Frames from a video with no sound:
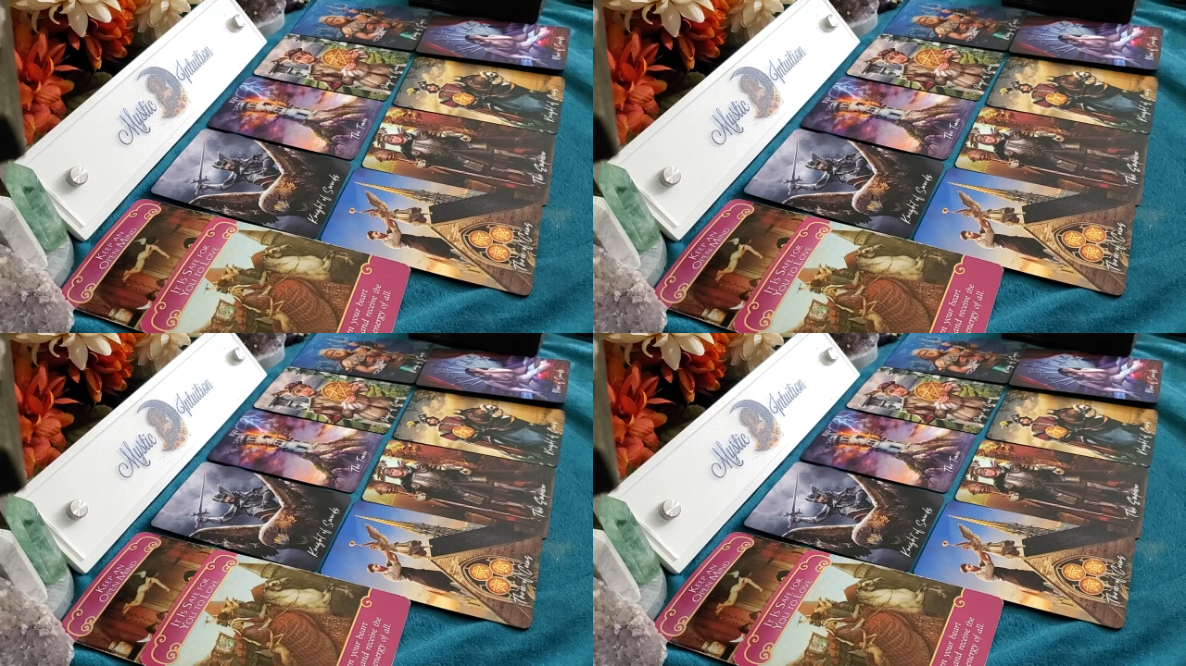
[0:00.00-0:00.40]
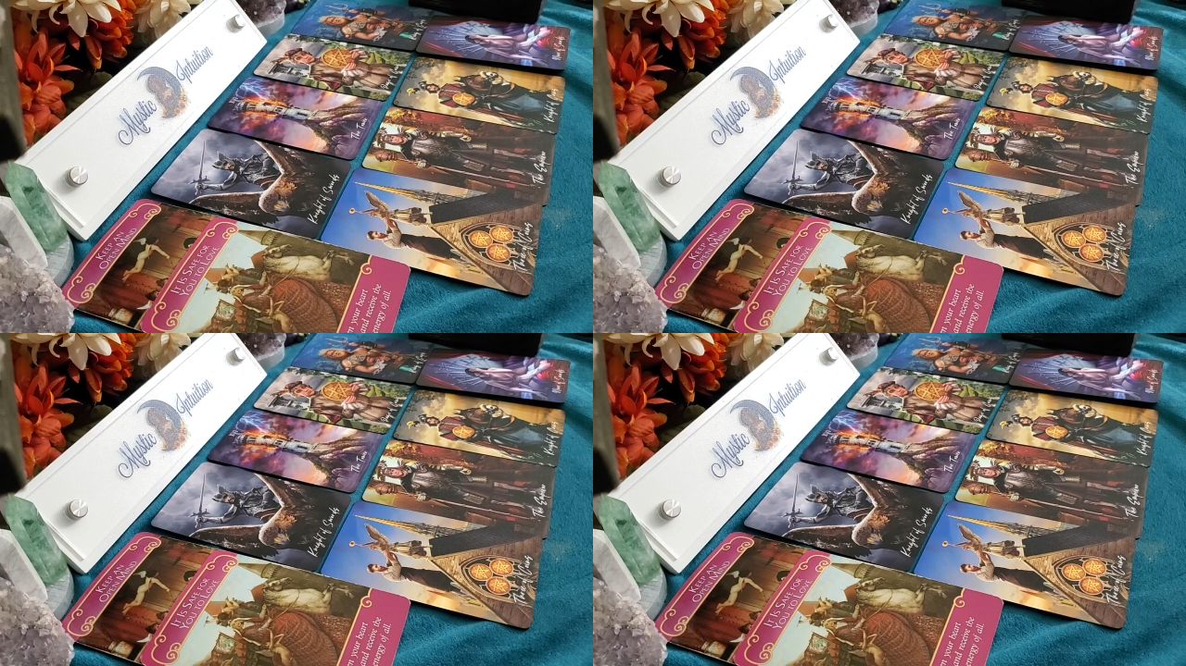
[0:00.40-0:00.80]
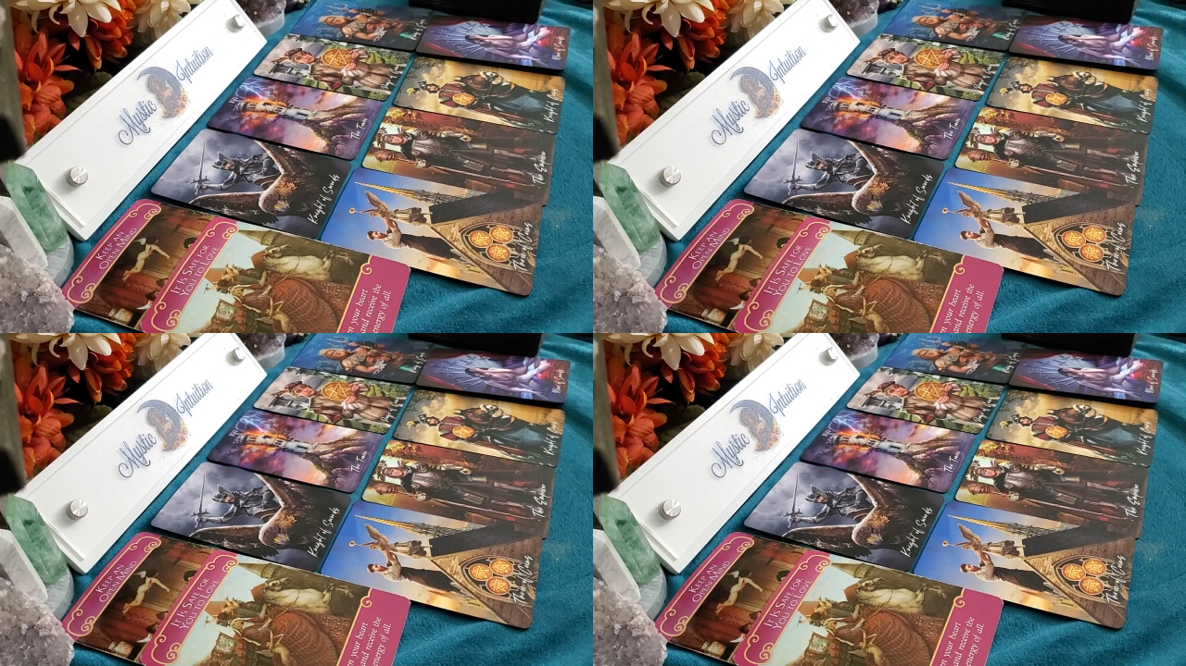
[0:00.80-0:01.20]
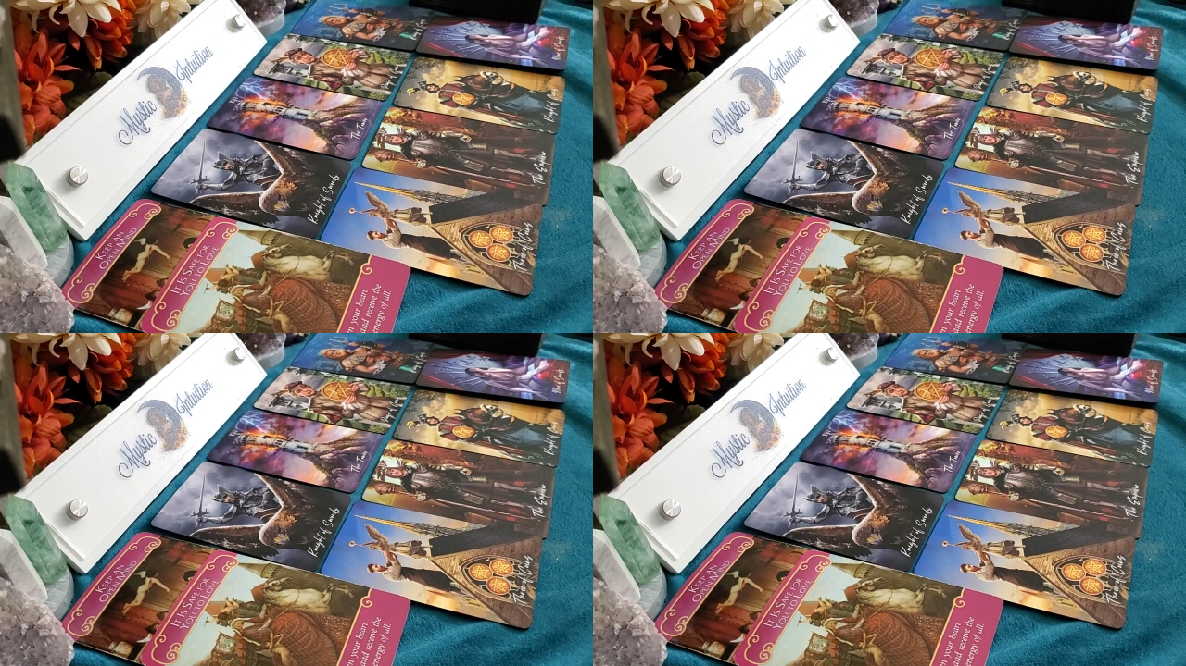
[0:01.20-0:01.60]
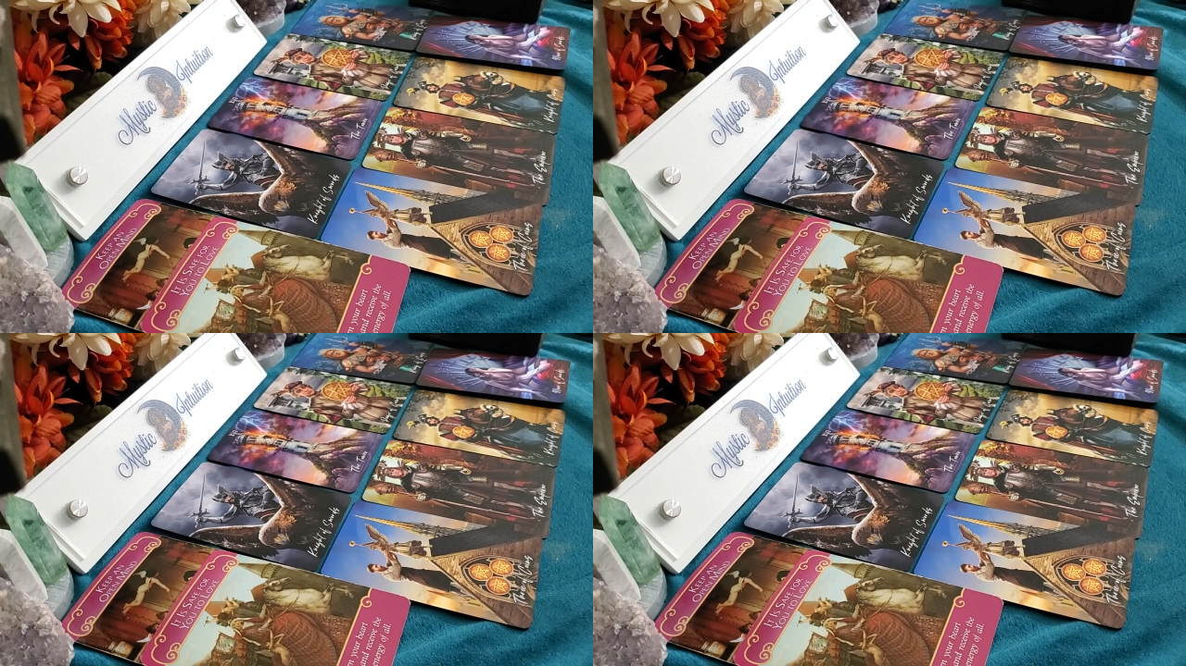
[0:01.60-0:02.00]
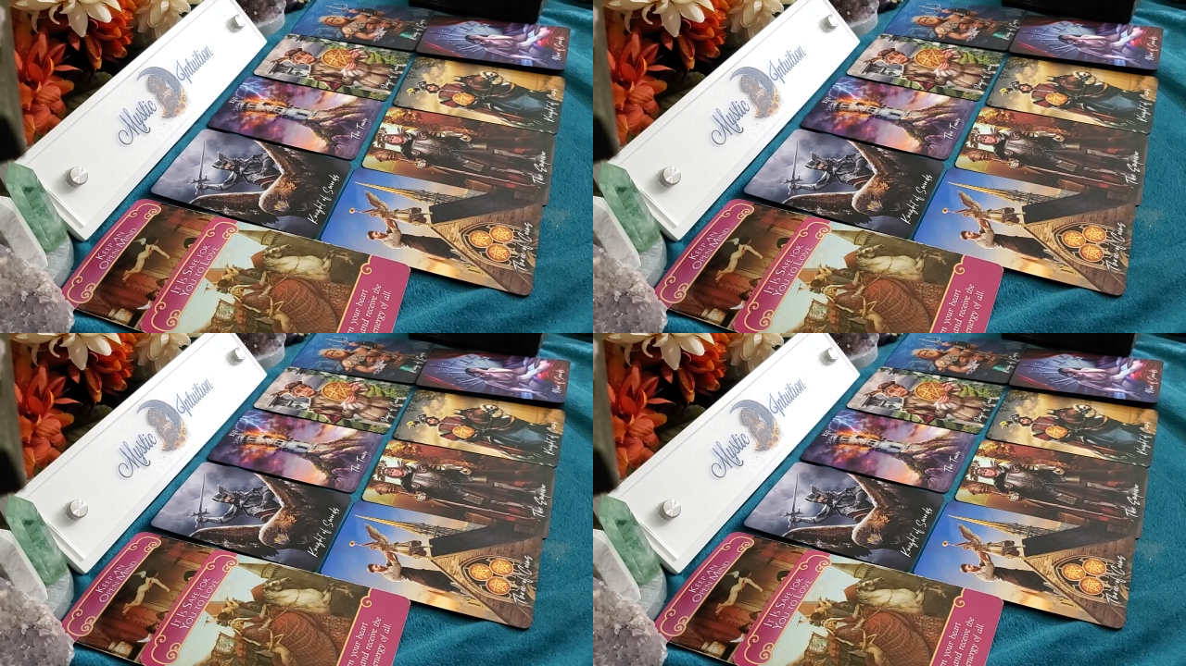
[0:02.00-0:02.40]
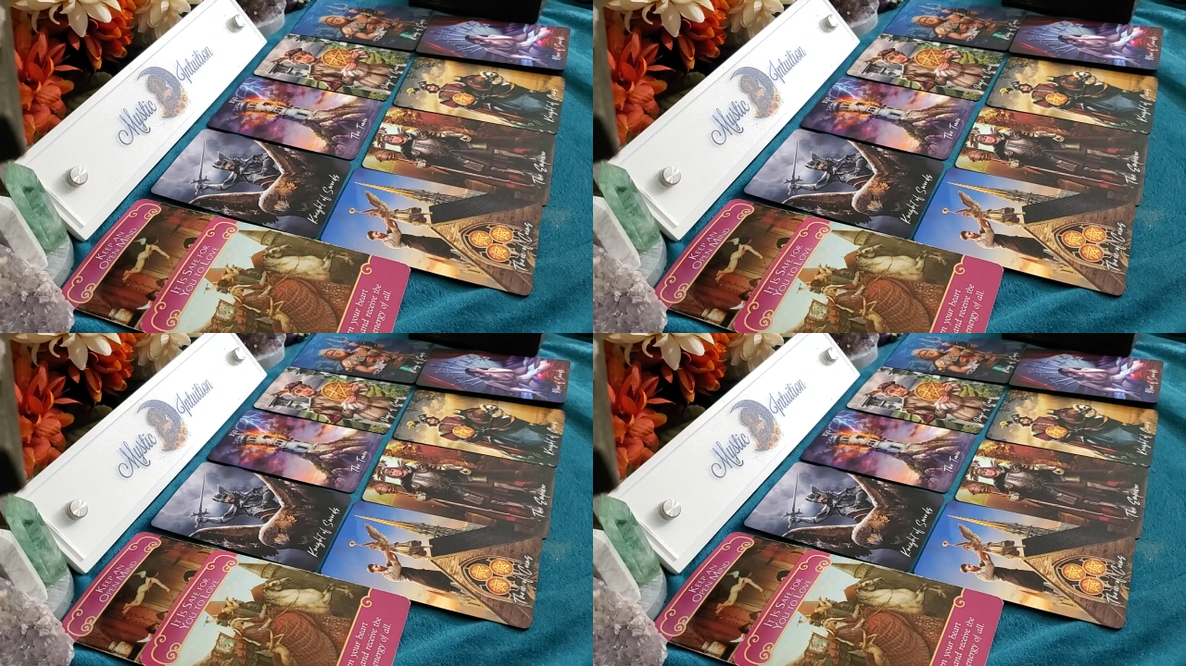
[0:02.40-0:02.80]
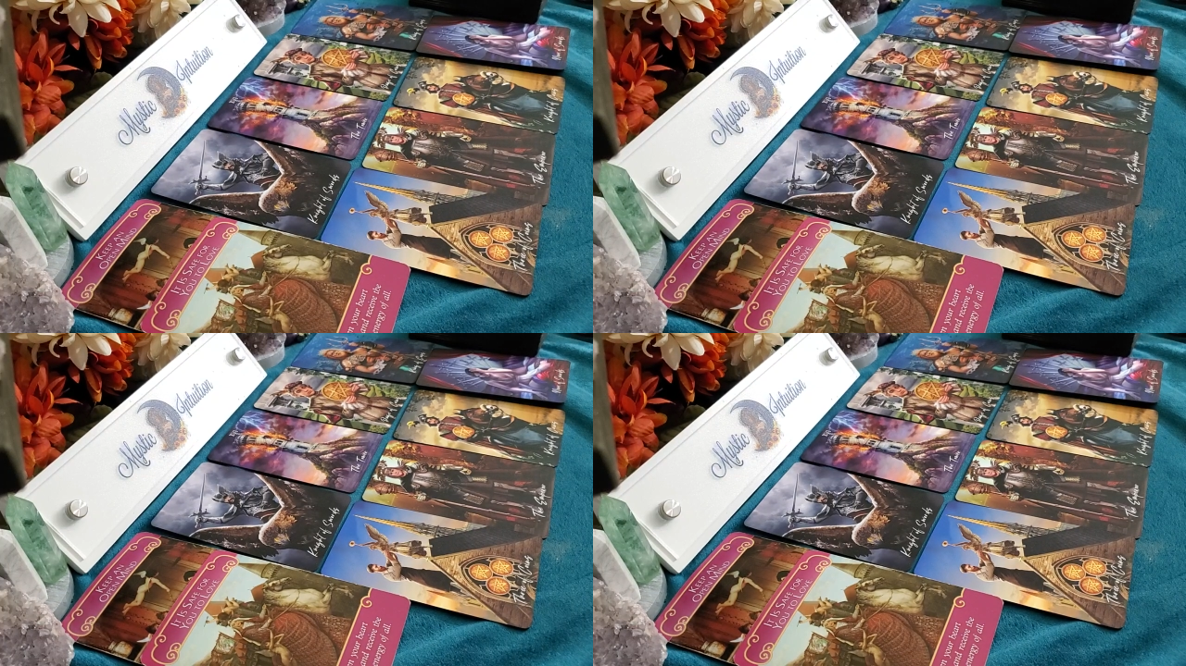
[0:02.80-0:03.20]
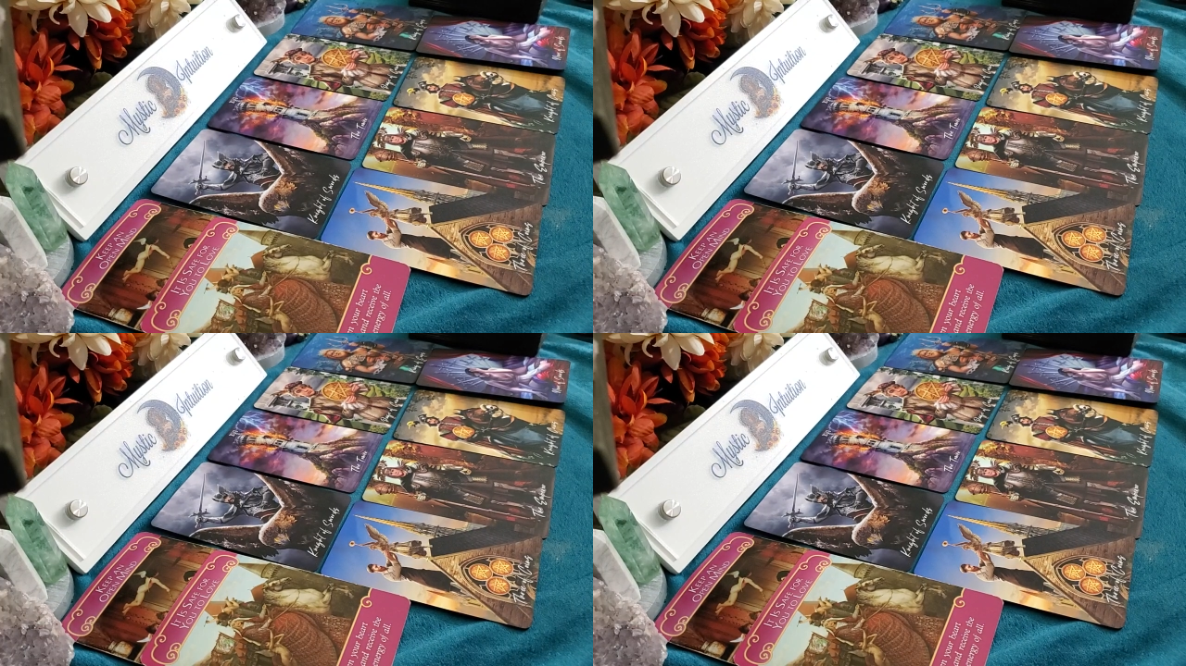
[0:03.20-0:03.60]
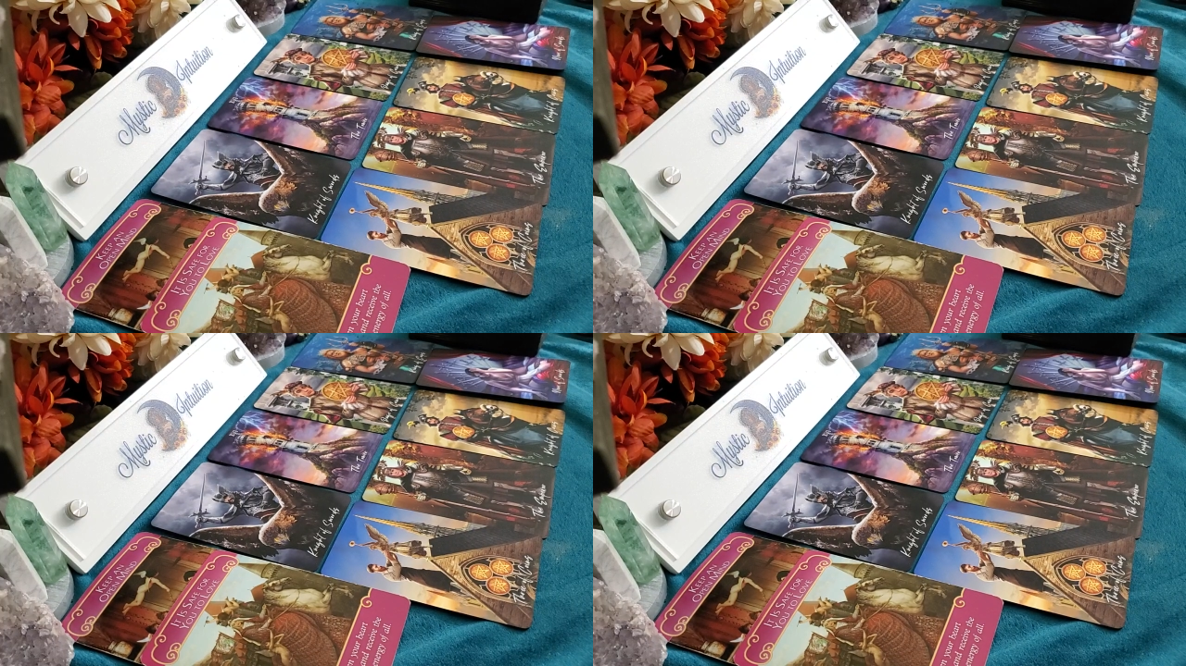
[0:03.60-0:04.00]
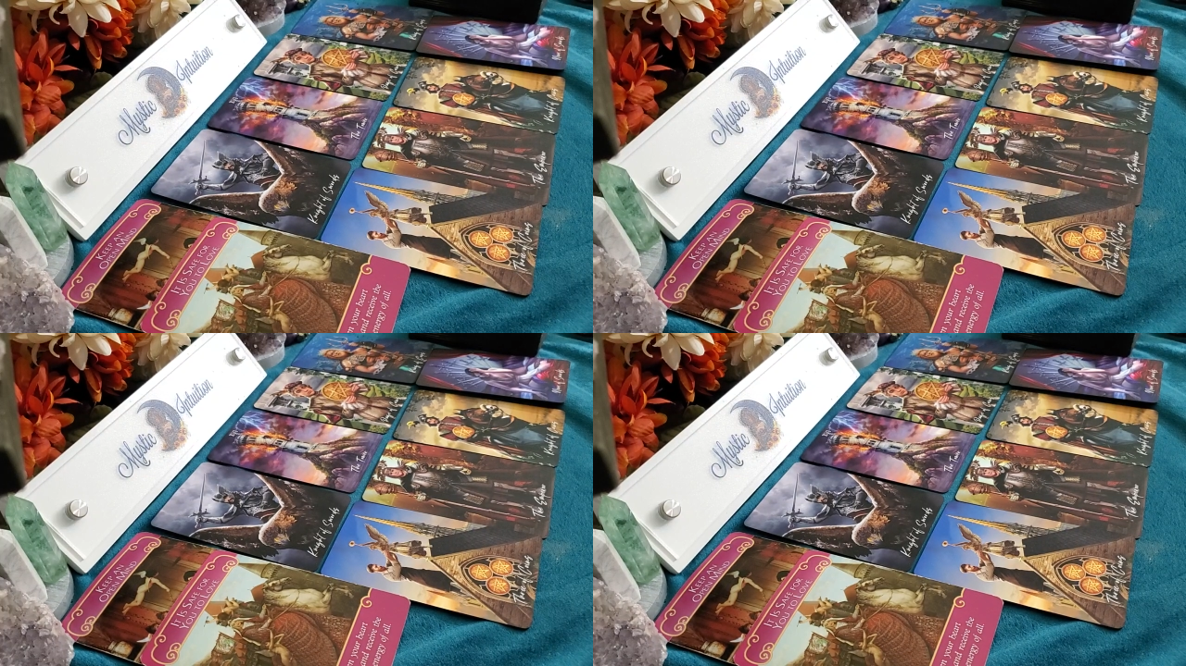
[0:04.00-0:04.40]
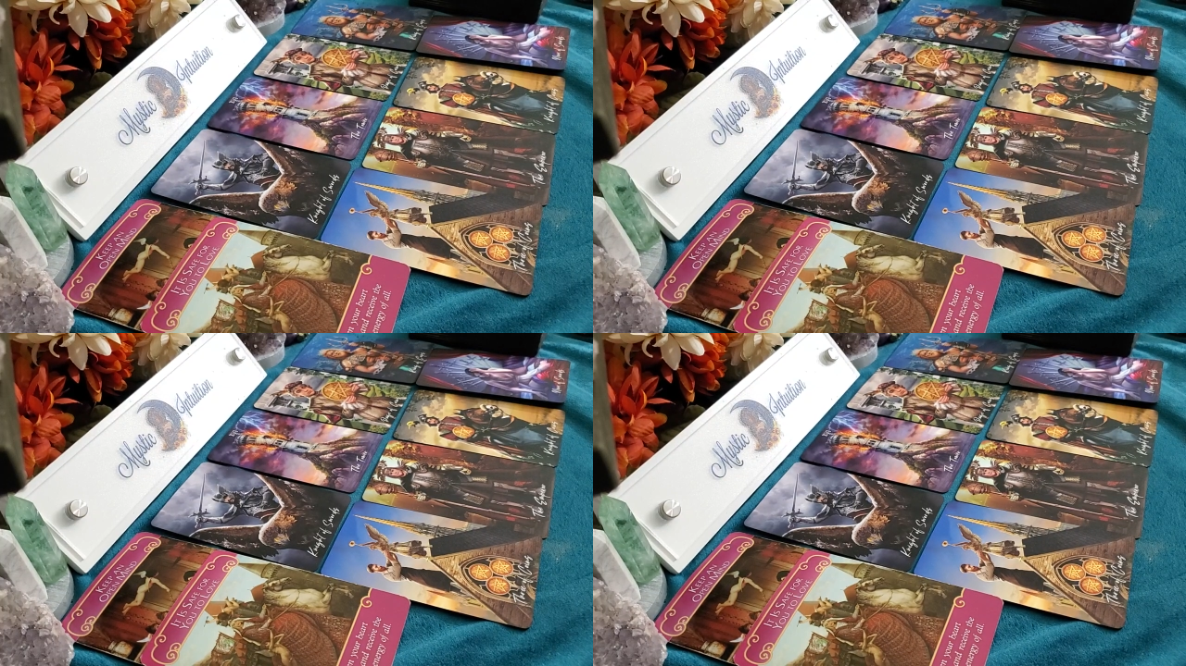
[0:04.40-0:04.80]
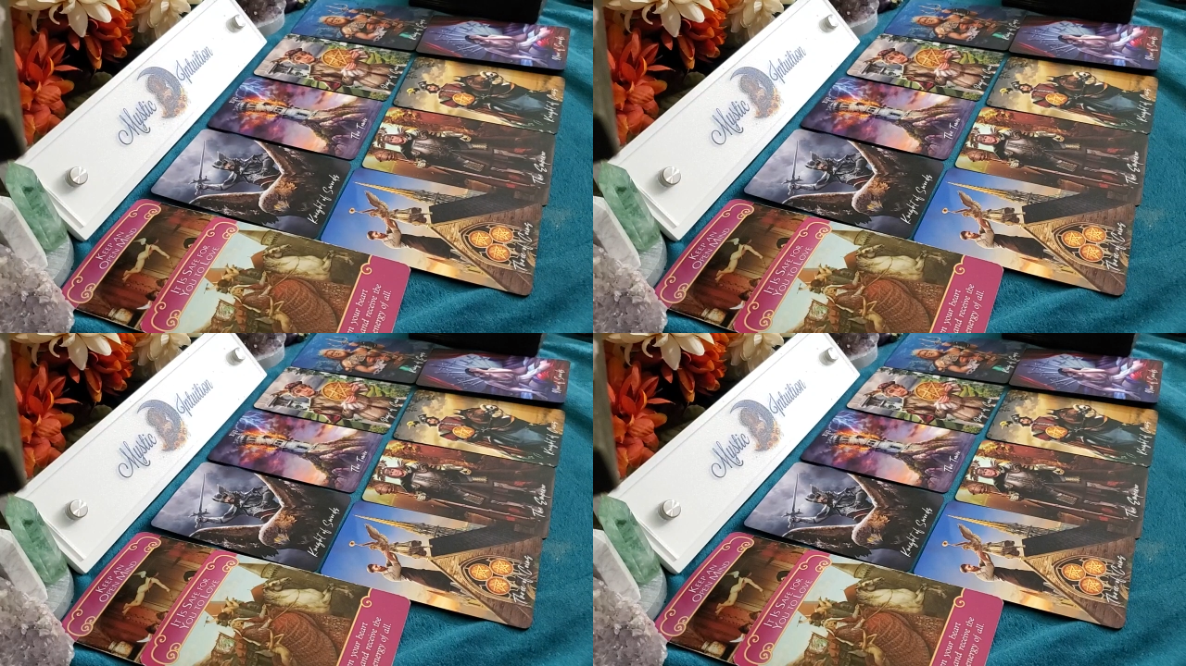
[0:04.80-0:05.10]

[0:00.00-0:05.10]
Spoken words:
[unreadable: no face in view]